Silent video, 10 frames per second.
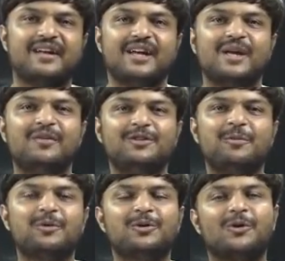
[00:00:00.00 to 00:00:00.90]
Even though
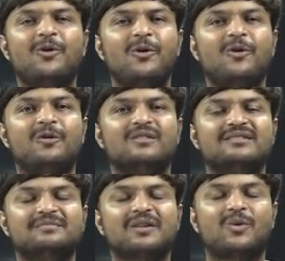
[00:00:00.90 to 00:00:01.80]
Pluto
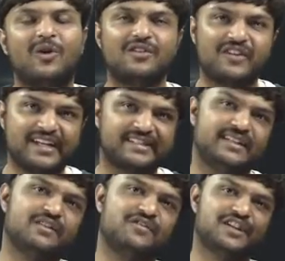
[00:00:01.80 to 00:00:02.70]
qualifies in
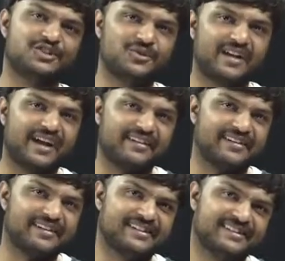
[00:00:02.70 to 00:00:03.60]
the first two
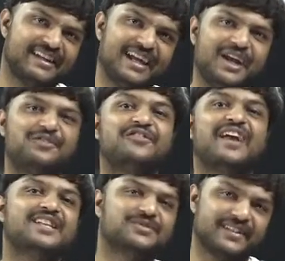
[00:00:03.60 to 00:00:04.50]
categories, it
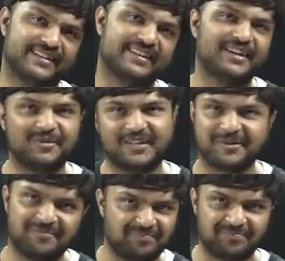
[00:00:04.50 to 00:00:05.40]
fails with the third
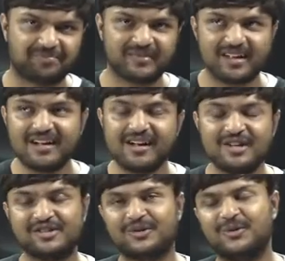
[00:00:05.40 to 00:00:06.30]
one.
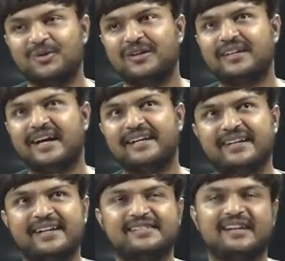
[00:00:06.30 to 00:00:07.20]
So the
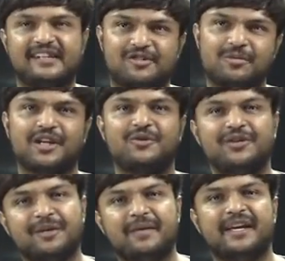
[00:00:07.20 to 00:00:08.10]
International Astronomical
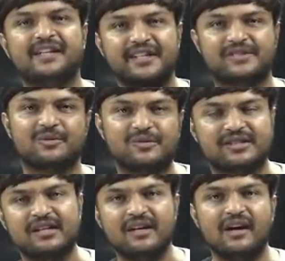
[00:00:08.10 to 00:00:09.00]
Union, making these rules,
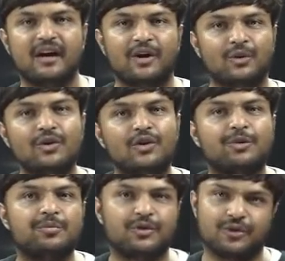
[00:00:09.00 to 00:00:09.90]
ruled out
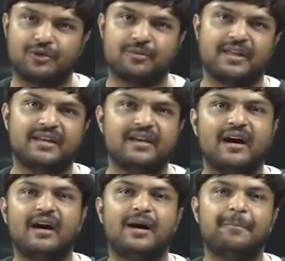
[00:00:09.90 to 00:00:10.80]
Pluto to be
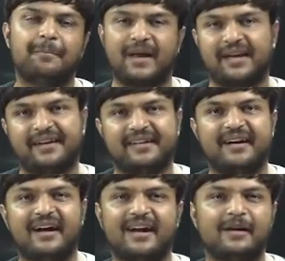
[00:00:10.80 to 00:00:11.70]
a planet,
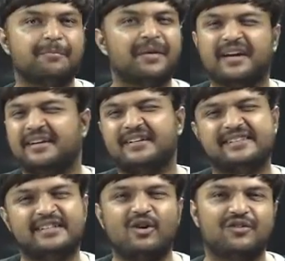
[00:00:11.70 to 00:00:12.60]
and a big
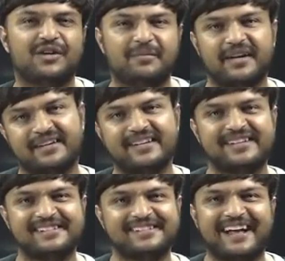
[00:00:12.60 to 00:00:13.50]
sea of debate
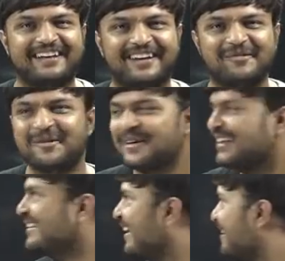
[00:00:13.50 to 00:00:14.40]
started
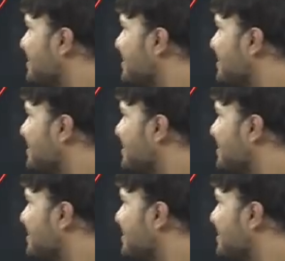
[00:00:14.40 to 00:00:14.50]
then.